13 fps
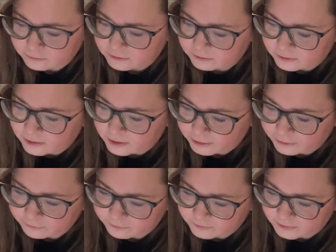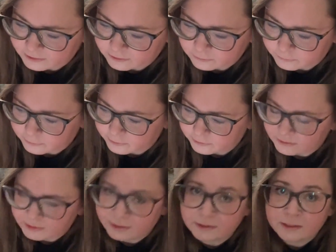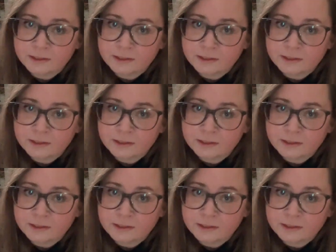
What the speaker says: her life and her work, and